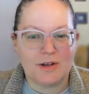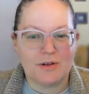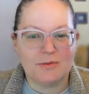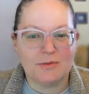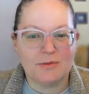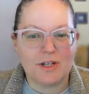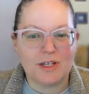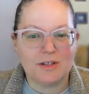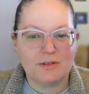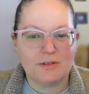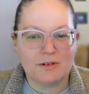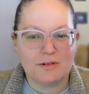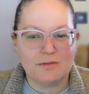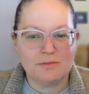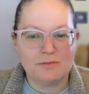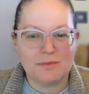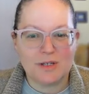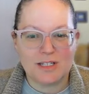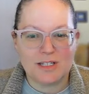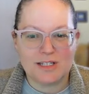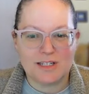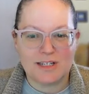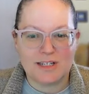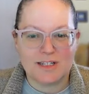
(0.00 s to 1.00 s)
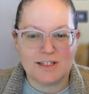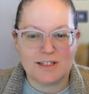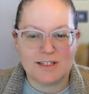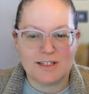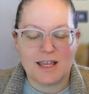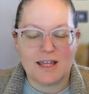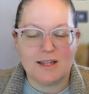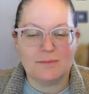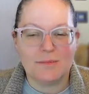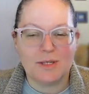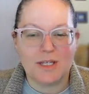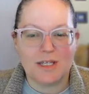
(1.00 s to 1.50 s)
owning your own business
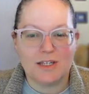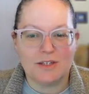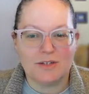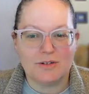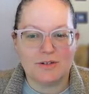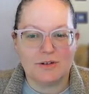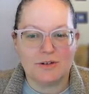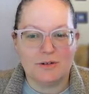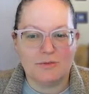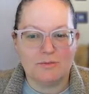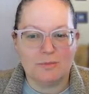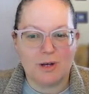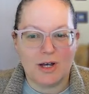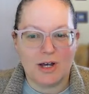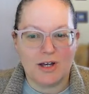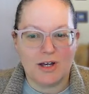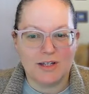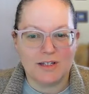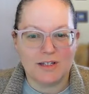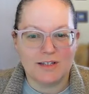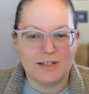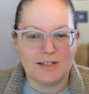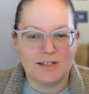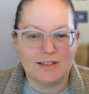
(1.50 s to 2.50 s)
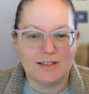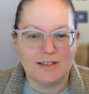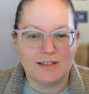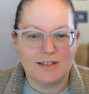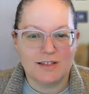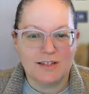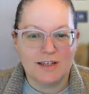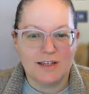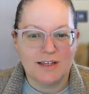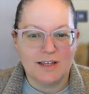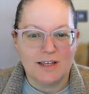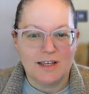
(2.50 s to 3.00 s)
and being your own boss.
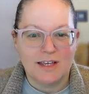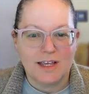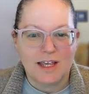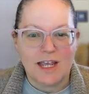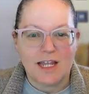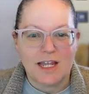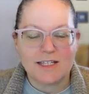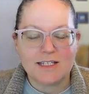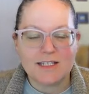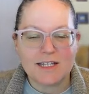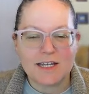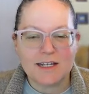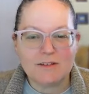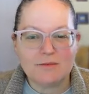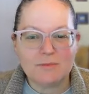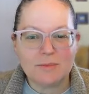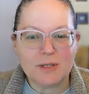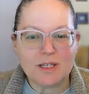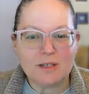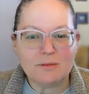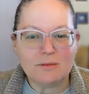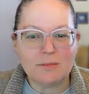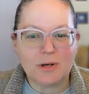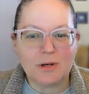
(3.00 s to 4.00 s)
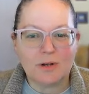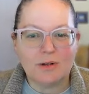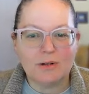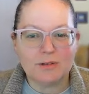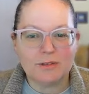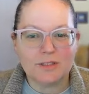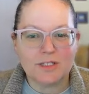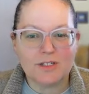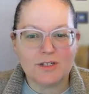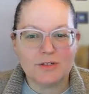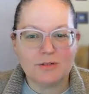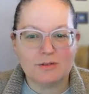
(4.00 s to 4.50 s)
Instead of being
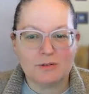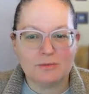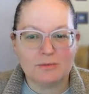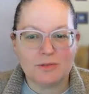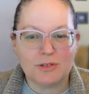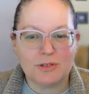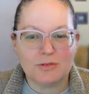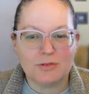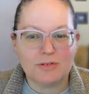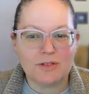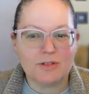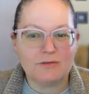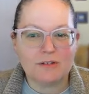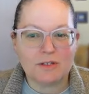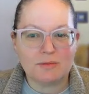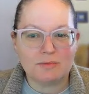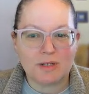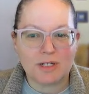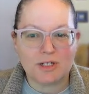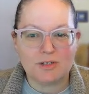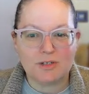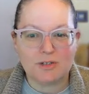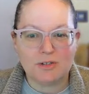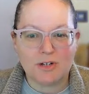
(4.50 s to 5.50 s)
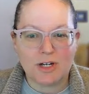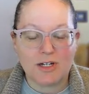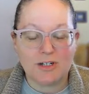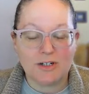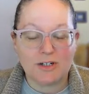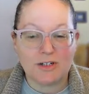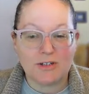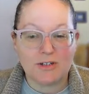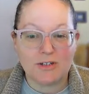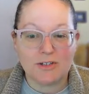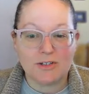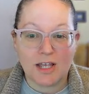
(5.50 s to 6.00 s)
beholden to abusive
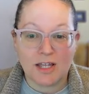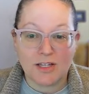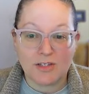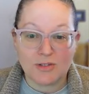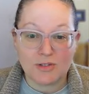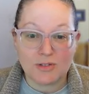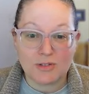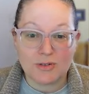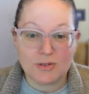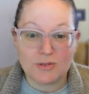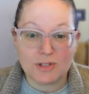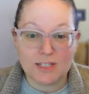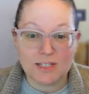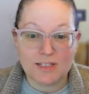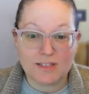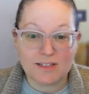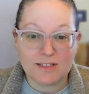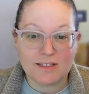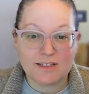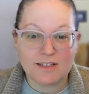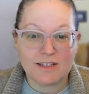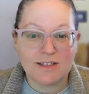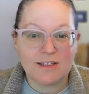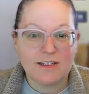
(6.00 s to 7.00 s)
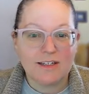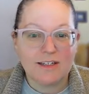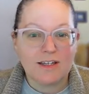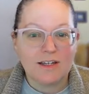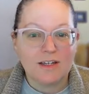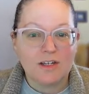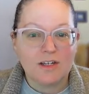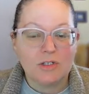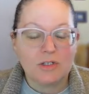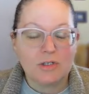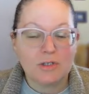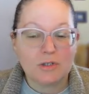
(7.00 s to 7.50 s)
administrators and students,
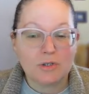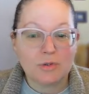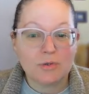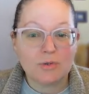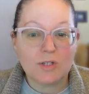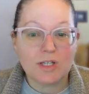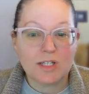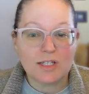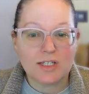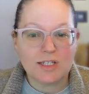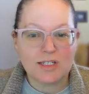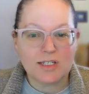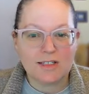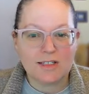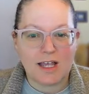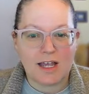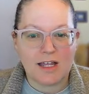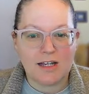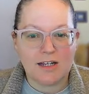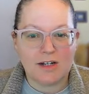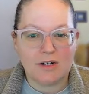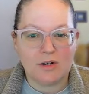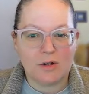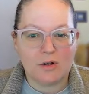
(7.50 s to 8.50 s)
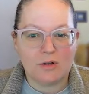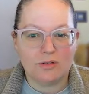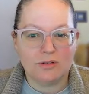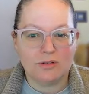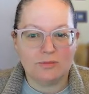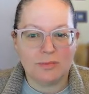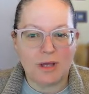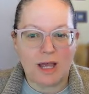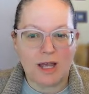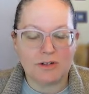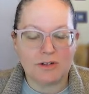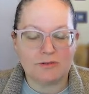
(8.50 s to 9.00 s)
you get to set and
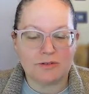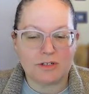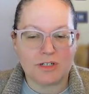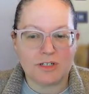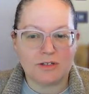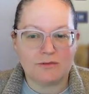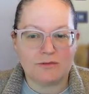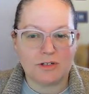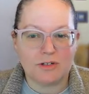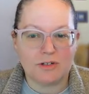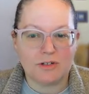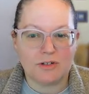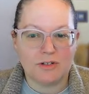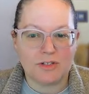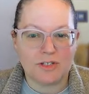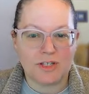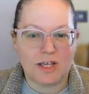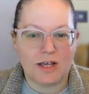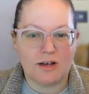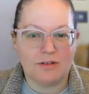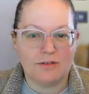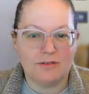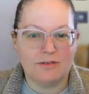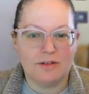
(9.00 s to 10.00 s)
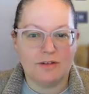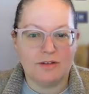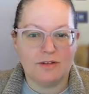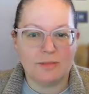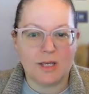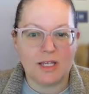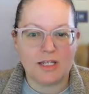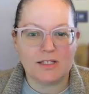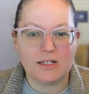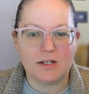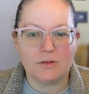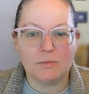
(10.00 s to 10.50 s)
hold boundaries for yourself
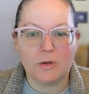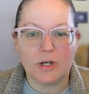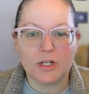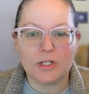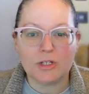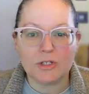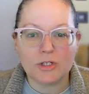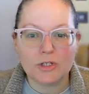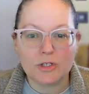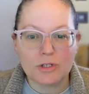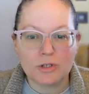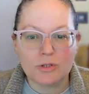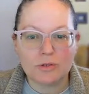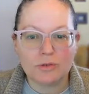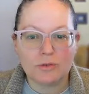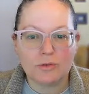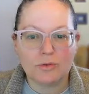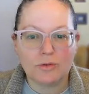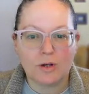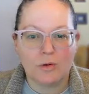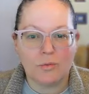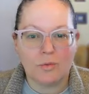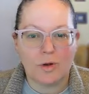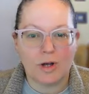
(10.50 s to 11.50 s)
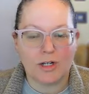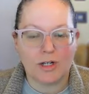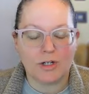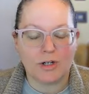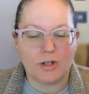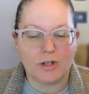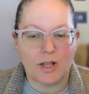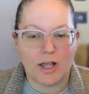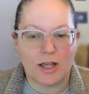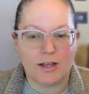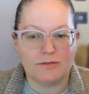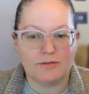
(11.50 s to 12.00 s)
based on what you want
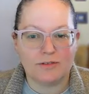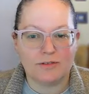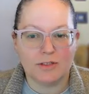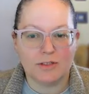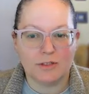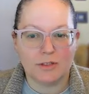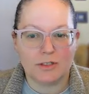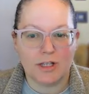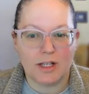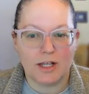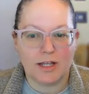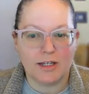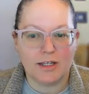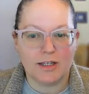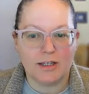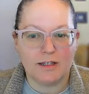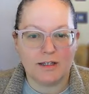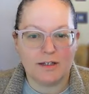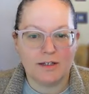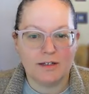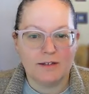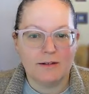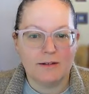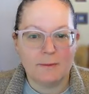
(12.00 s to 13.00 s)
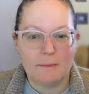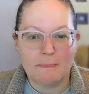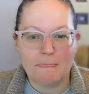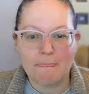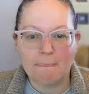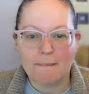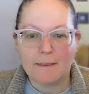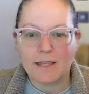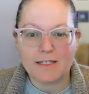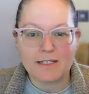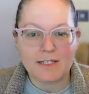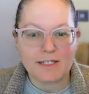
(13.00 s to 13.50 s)
your life to look like.
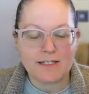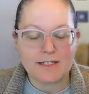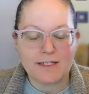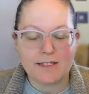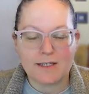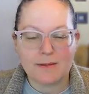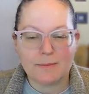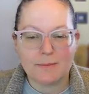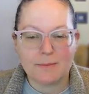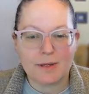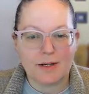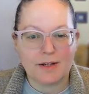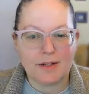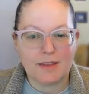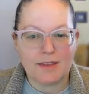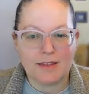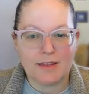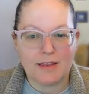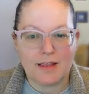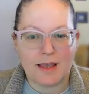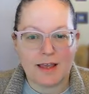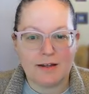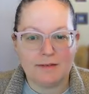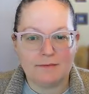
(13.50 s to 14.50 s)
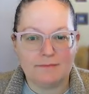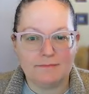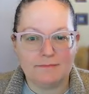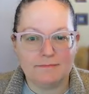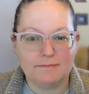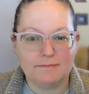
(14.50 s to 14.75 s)
It doesn't get better than that.